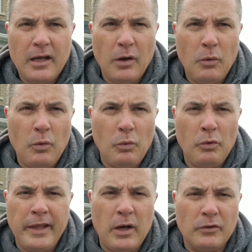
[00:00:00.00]

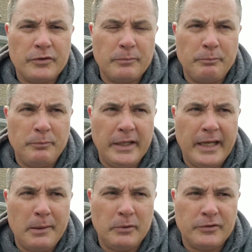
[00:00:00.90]
without being
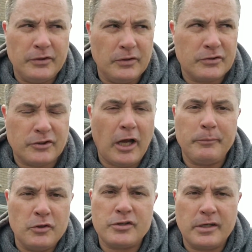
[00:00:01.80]
able to stop
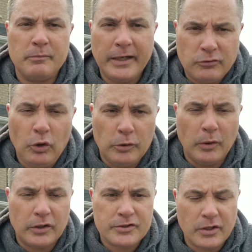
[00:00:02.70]
using my trolling
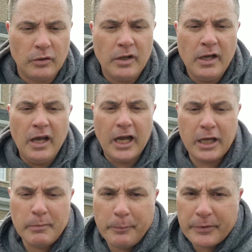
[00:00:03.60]
motor. So I
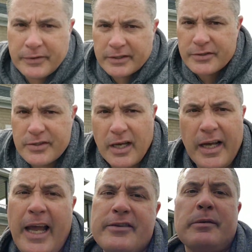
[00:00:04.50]
come up with this, I
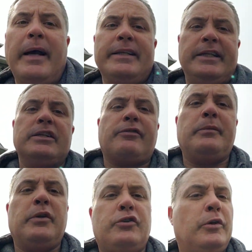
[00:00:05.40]
had some ideas from
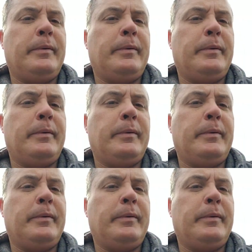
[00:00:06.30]
YouTube, it